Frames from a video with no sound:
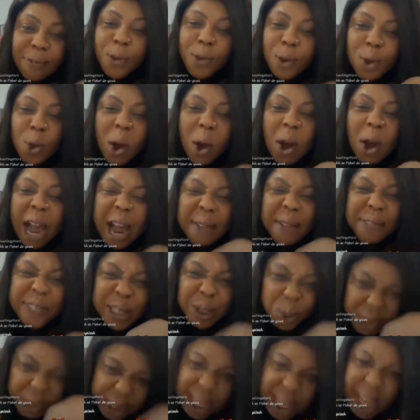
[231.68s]
If you don't
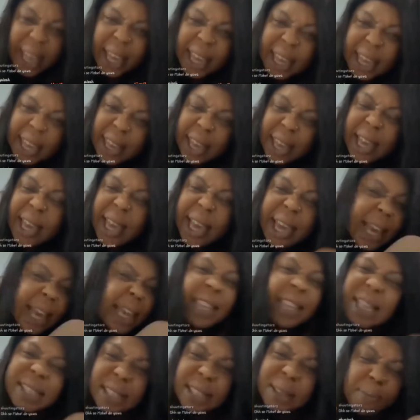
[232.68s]
have it today,
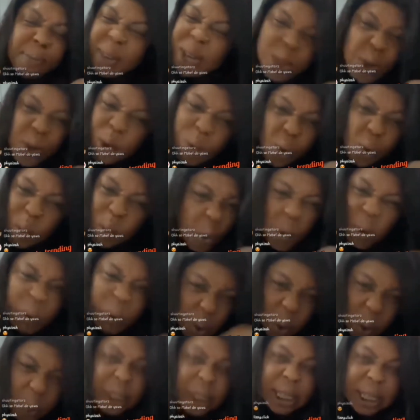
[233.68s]
it doesn't mean you
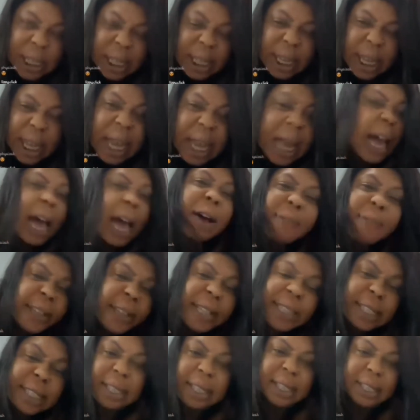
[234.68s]
will not
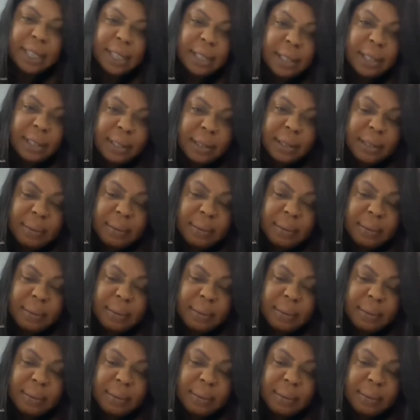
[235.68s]
have it.